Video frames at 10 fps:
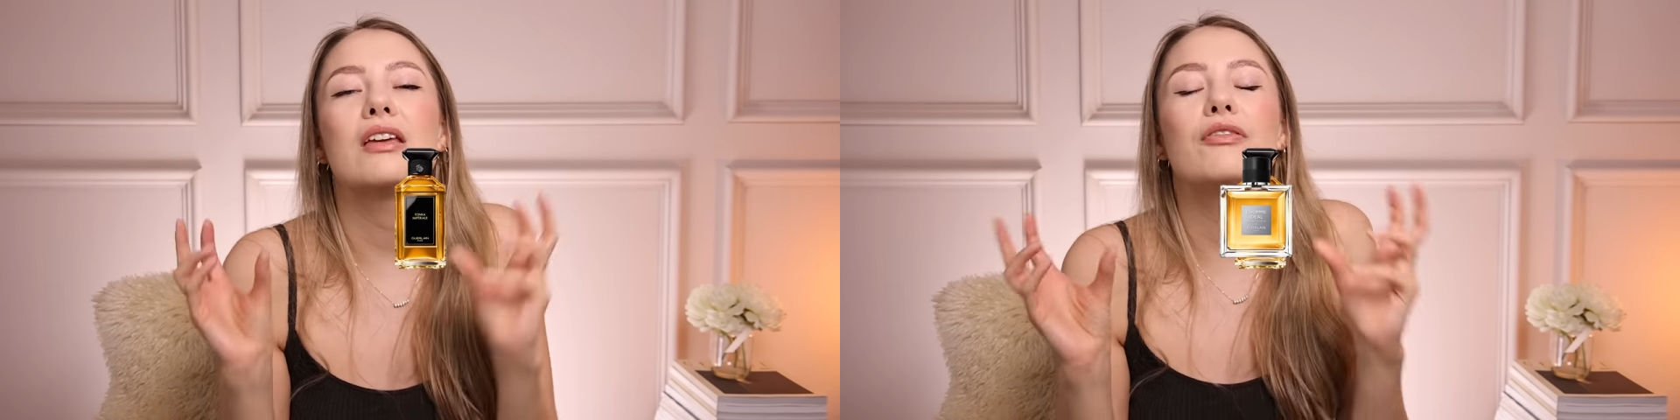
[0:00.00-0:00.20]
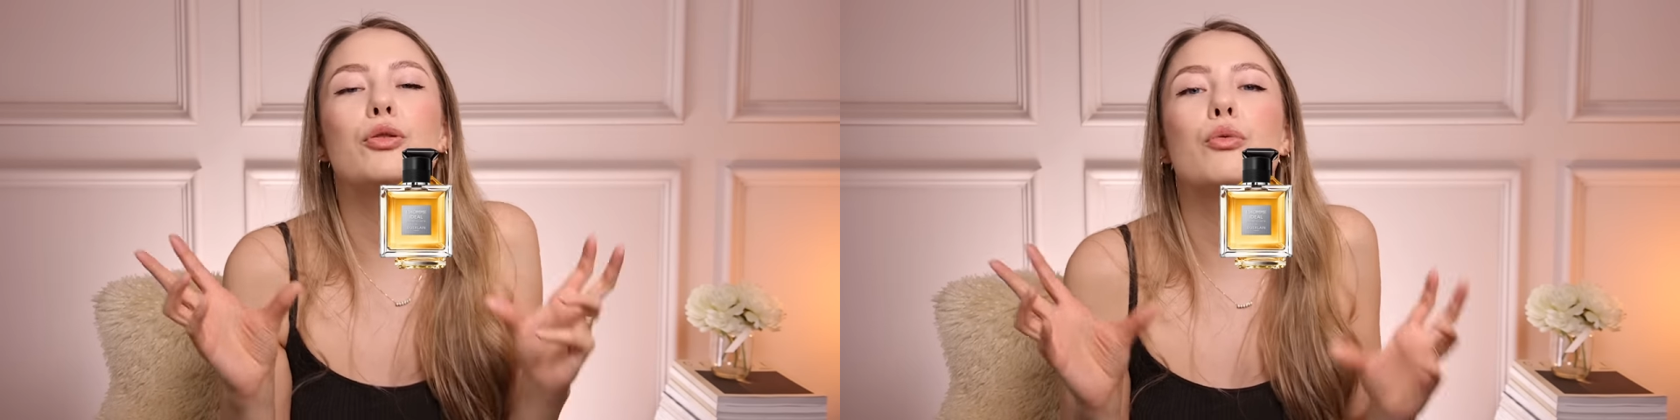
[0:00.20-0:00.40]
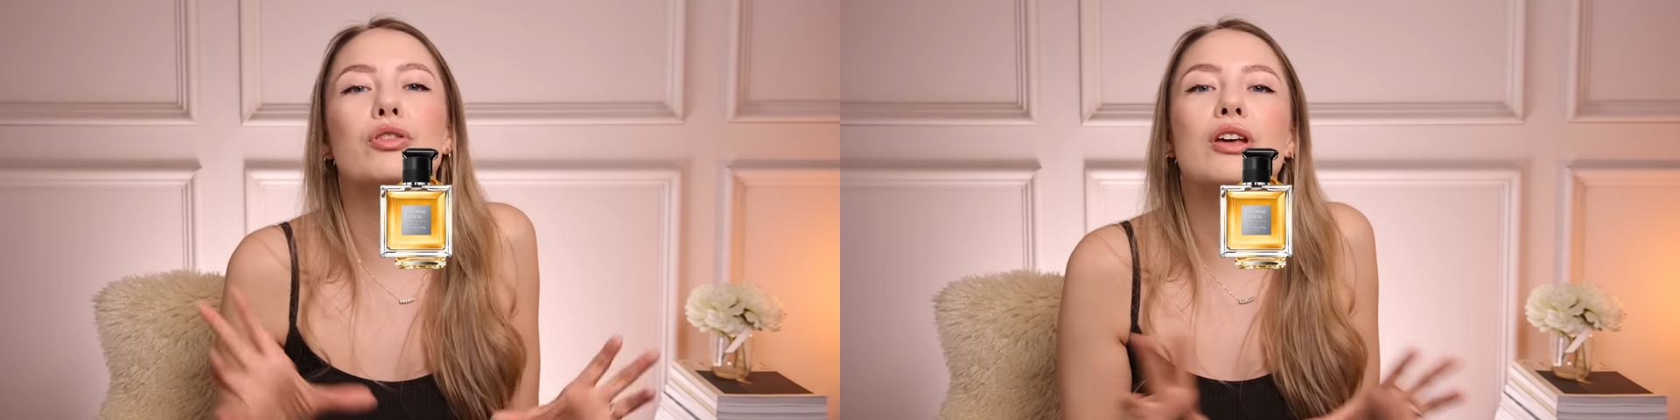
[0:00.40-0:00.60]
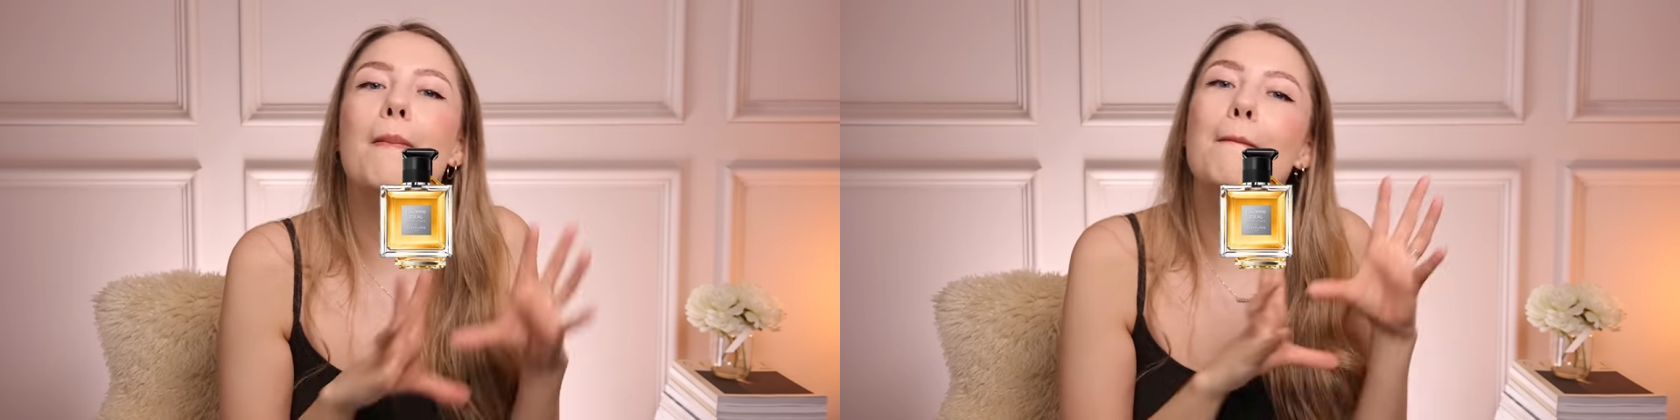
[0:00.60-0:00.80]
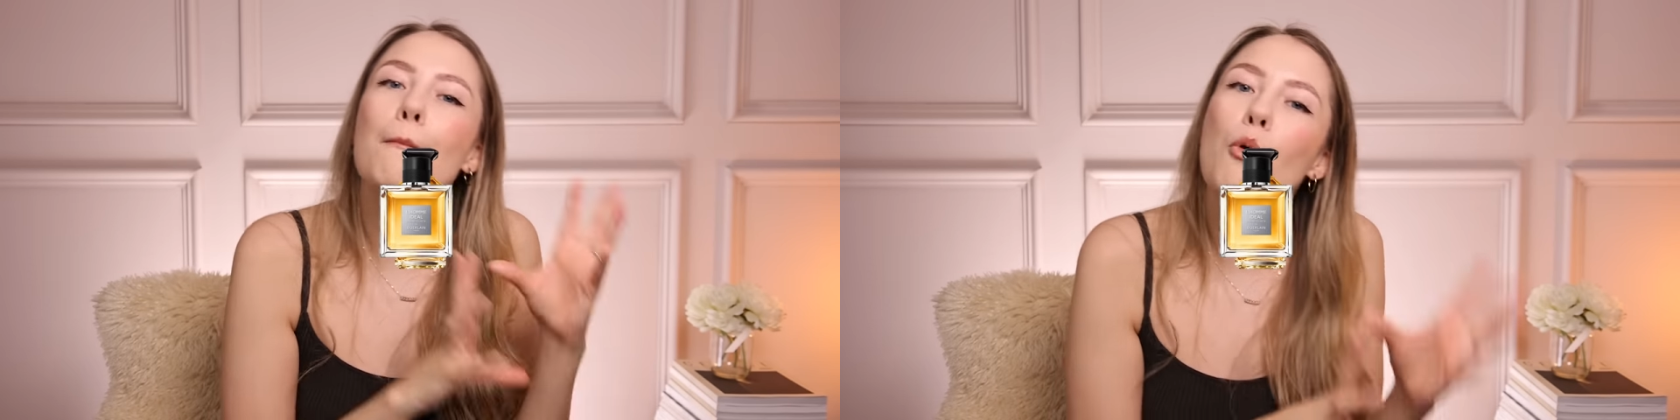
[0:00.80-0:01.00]
if you want
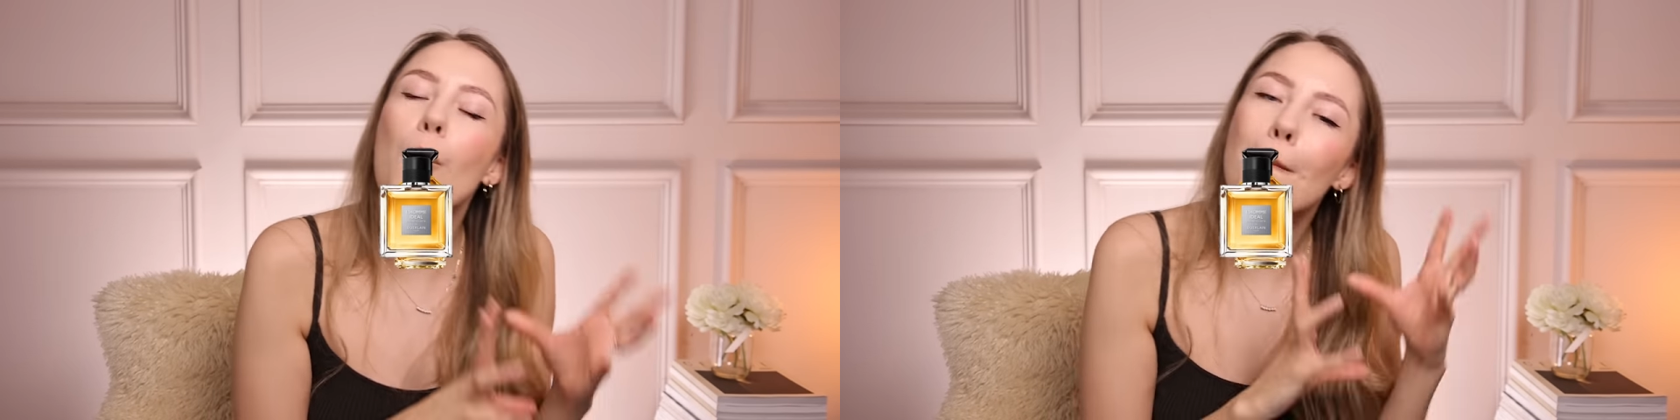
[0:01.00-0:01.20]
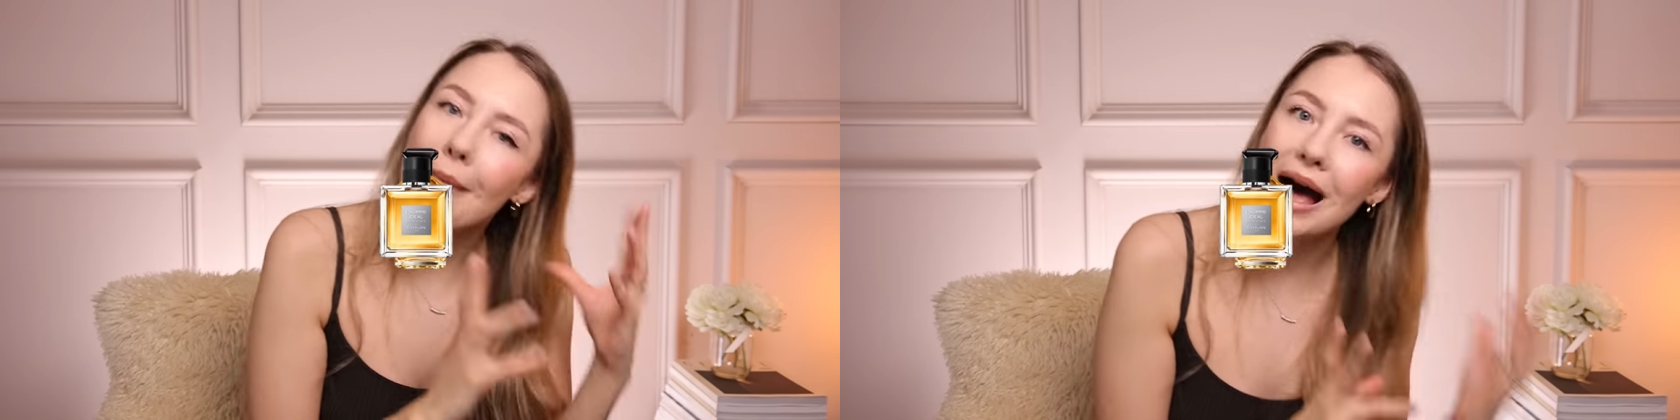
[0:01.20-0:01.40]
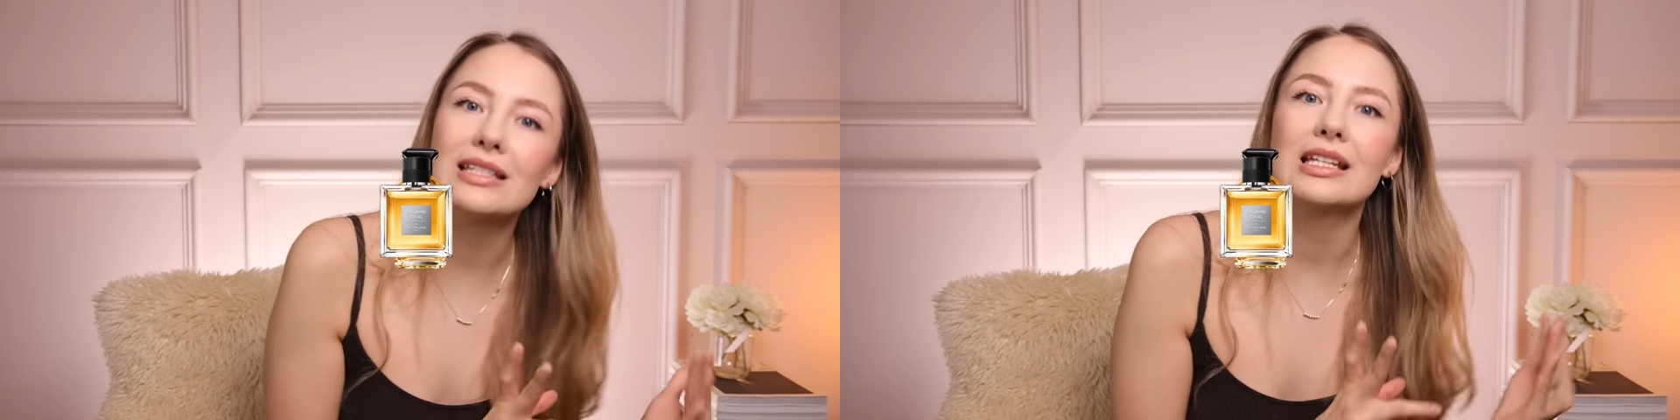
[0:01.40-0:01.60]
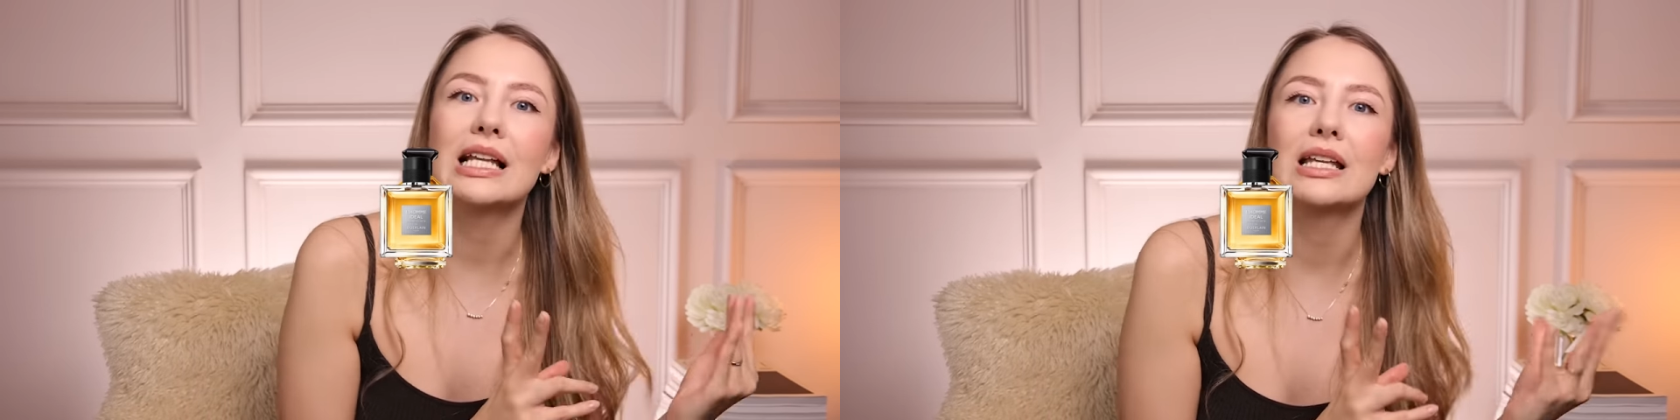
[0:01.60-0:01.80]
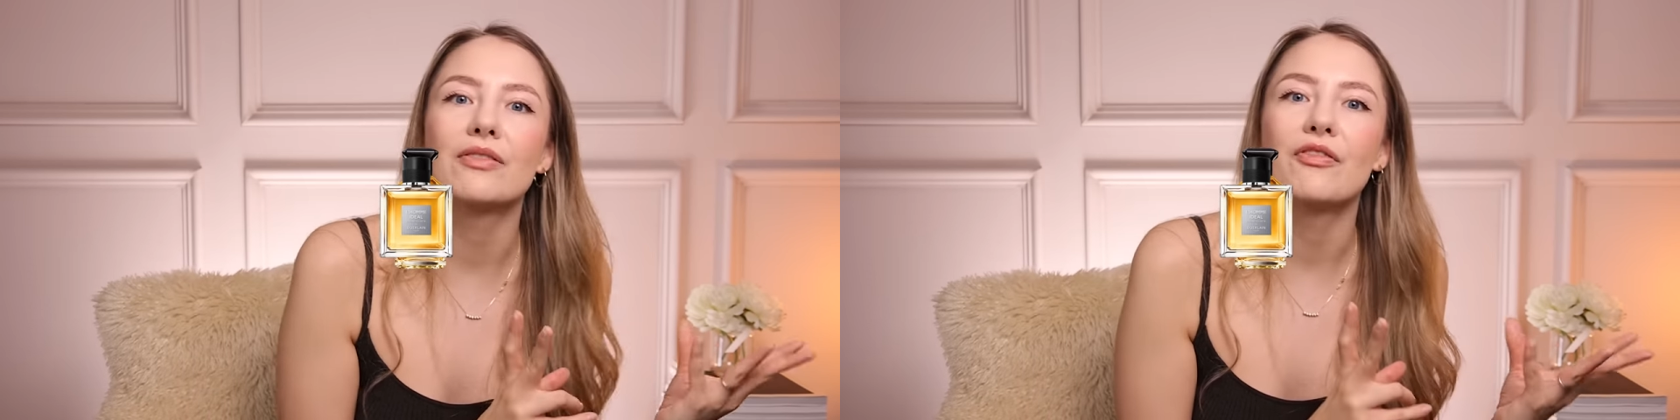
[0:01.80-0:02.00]
a more masculine